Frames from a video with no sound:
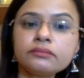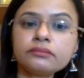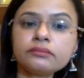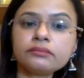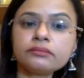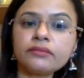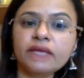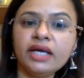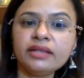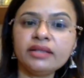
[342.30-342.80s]

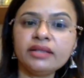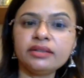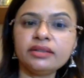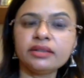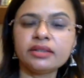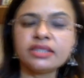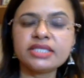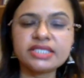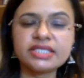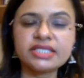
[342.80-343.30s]
at
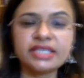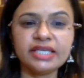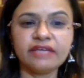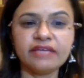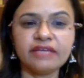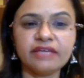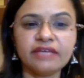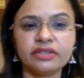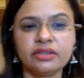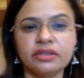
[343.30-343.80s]
the city
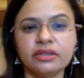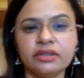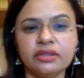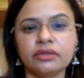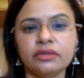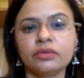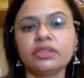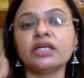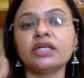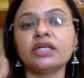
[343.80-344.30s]
level,
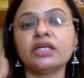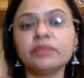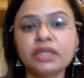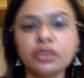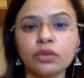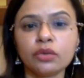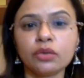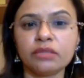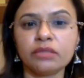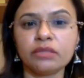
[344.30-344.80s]
the
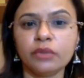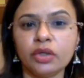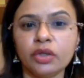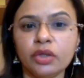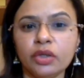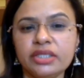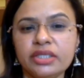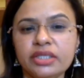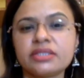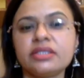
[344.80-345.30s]
urban local
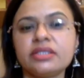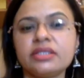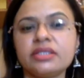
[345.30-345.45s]
bodies,